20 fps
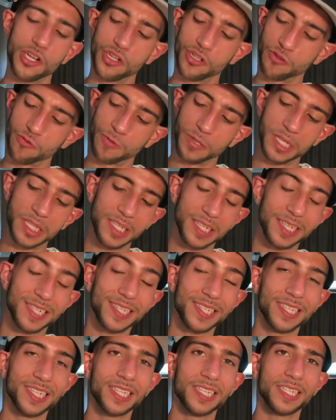The reason
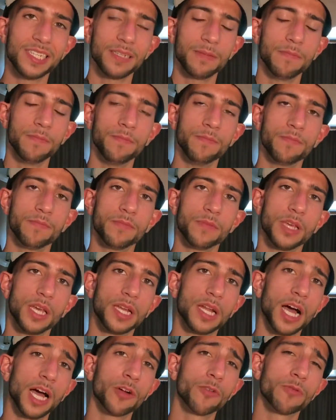this is
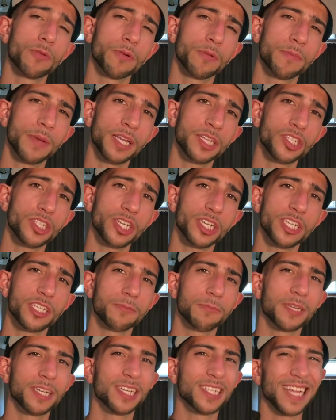an honorable mention is
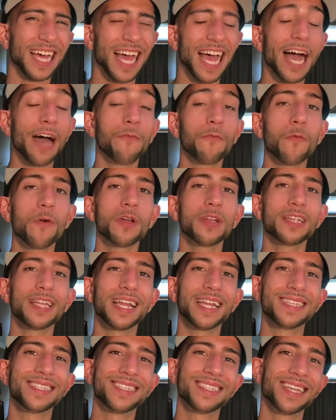because I have one
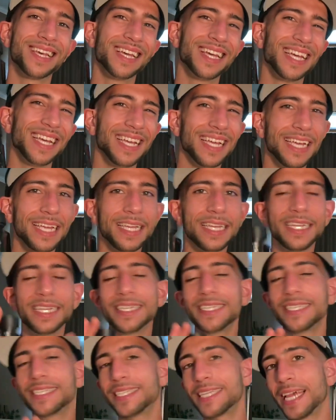that's in the
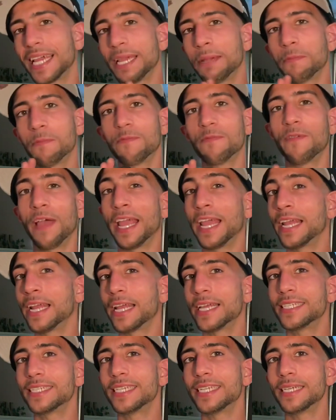same vein
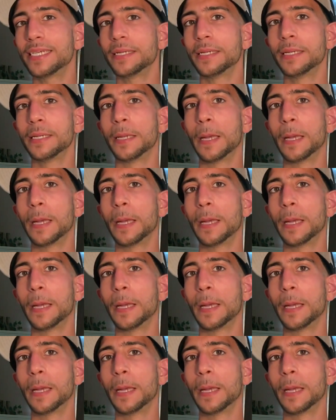as it,